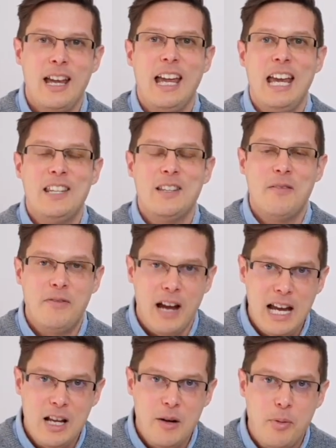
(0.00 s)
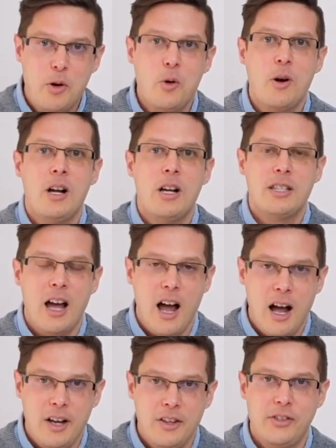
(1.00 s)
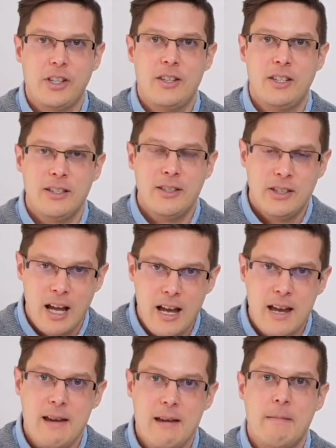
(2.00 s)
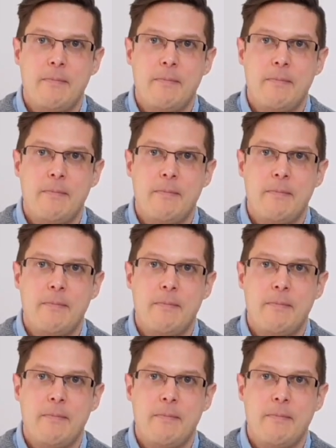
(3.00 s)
is available to us today.